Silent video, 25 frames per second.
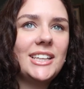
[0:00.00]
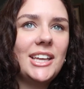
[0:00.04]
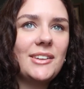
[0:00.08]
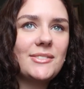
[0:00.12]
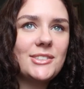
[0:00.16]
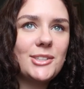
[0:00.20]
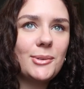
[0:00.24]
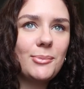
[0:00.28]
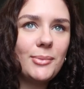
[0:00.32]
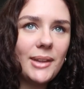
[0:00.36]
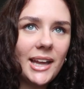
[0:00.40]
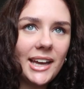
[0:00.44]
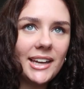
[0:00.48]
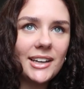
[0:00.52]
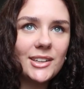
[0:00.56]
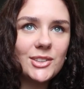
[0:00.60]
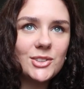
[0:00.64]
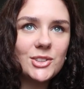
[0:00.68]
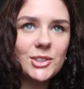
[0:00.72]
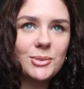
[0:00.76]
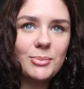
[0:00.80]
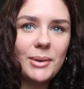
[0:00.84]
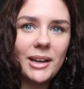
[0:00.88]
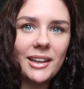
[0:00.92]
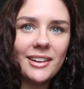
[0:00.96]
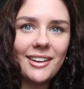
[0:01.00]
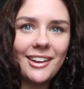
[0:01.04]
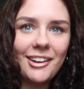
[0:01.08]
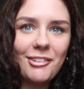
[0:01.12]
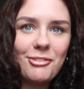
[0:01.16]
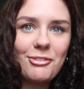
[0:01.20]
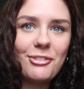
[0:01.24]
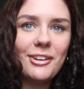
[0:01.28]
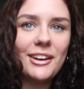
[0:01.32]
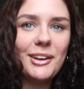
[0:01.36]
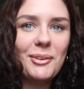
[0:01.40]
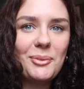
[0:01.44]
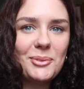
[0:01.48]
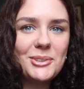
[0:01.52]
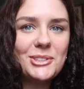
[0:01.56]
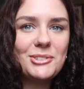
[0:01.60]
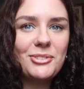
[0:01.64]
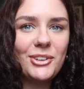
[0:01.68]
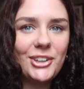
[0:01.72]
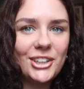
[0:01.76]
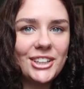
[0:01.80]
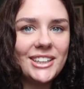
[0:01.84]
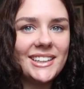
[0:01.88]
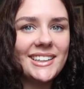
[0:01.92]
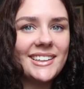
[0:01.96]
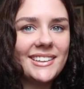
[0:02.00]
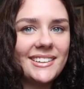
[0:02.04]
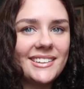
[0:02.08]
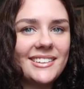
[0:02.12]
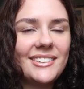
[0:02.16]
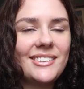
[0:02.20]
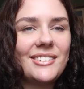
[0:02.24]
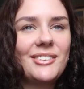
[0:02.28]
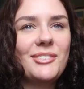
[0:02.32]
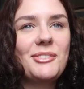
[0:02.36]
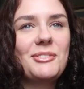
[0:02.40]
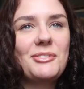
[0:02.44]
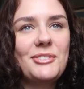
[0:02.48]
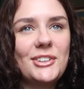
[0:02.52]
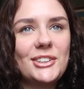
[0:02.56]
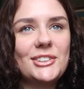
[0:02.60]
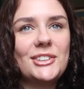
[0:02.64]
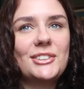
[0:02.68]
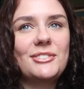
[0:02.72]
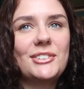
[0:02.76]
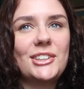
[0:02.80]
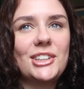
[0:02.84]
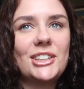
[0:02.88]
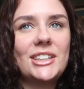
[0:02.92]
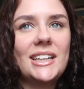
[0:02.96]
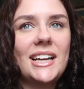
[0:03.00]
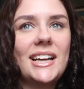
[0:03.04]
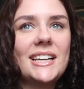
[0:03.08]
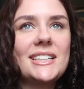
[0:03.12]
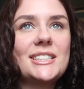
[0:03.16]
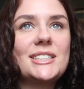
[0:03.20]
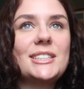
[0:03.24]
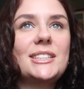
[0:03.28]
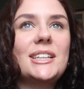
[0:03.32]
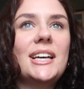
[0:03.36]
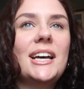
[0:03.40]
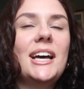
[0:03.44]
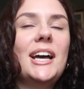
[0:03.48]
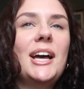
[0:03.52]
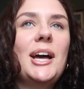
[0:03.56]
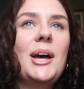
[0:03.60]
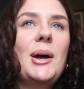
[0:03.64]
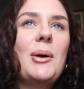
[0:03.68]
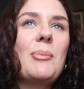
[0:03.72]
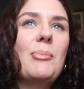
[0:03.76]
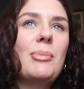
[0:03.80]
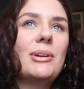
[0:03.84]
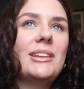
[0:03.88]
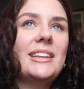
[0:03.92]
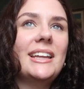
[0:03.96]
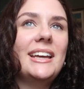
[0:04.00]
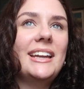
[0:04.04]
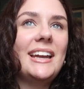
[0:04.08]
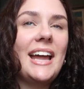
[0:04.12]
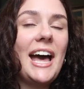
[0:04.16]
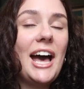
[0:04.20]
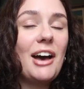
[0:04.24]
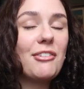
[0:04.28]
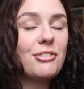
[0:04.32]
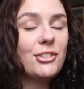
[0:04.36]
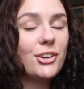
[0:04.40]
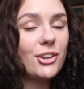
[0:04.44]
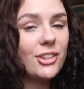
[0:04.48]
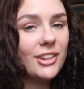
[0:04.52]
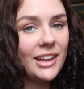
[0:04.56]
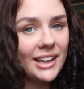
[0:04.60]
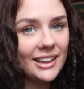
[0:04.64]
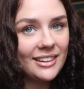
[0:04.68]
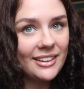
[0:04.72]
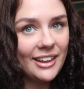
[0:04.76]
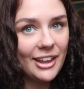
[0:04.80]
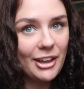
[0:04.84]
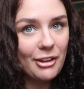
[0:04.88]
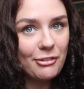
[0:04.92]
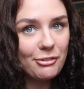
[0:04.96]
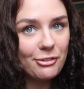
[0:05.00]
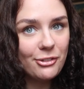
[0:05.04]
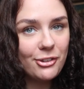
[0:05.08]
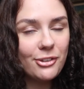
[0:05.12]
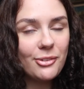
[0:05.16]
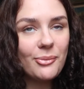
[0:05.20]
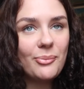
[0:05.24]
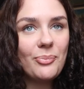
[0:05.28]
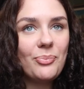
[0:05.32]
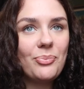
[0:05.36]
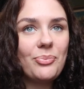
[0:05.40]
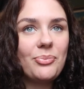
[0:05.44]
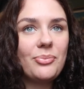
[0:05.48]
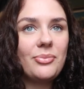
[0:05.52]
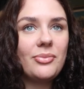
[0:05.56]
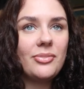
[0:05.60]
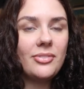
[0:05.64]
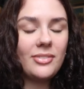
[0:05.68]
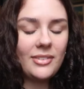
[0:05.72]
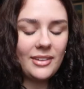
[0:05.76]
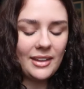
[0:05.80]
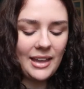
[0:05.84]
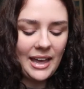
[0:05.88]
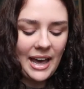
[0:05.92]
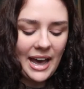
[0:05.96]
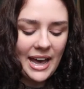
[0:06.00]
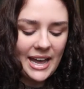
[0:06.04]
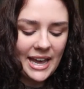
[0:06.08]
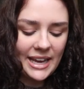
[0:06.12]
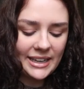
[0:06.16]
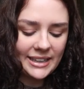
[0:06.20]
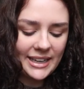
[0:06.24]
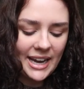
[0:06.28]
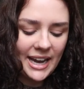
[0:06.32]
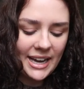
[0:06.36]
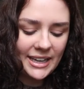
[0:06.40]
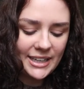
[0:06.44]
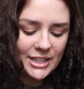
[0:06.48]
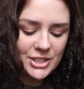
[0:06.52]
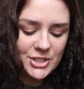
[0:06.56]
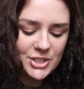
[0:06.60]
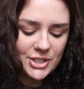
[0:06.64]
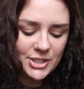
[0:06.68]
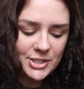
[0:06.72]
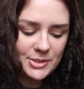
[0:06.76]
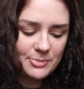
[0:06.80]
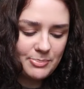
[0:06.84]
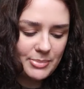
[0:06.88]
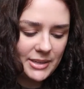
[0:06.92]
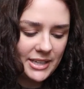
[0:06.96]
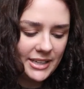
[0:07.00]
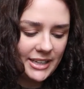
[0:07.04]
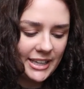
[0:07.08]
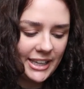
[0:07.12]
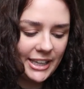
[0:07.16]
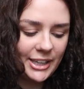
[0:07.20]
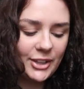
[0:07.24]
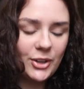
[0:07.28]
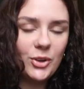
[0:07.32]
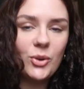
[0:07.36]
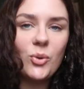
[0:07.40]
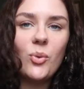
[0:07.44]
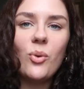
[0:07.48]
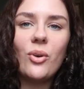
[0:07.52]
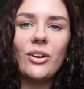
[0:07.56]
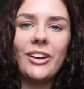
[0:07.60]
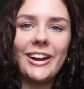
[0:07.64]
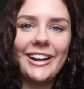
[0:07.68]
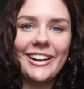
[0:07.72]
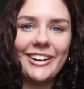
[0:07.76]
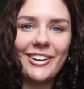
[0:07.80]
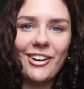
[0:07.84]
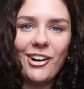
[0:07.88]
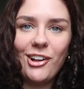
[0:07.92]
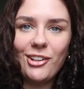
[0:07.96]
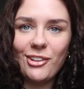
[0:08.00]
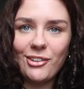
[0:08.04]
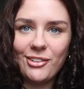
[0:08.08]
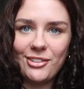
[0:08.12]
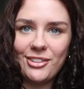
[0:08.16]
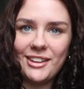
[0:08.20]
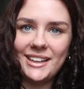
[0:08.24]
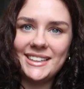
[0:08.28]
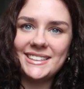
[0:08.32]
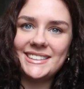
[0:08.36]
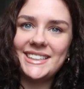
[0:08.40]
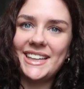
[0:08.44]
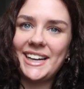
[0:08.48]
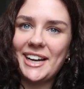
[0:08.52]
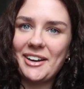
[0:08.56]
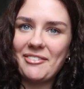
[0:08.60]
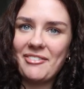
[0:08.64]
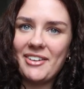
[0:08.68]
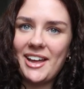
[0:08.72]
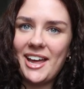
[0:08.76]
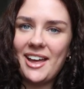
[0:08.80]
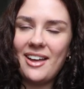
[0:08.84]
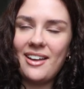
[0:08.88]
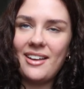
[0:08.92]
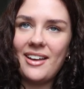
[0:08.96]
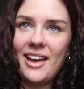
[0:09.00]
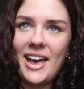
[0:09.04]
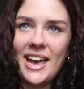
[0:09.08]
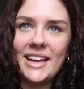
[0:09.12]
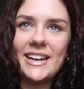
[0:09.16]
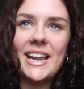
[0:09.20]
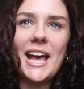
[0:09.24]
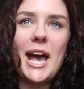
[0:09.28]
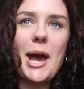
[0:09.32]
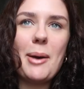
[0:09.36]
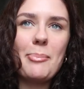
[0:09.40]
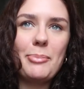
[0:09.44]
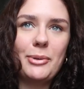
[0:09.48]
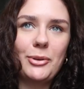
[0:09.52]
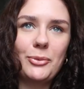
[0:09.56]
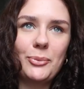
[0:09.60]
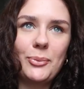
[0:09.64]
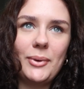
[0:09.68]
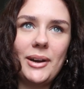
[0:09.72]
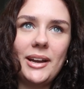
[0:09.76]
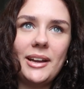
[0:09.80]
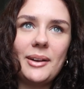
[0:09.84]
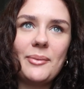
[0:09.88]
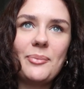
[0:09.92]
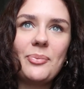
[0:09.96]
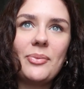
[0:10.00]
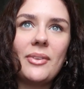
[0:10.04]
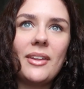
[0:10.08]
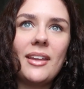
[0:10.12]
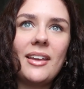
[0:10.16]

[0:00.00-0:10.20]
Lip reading: give some light into my life, and it was very, very, very nice. But then after they left, I had kind of just been ignoring all the things that had happened, right?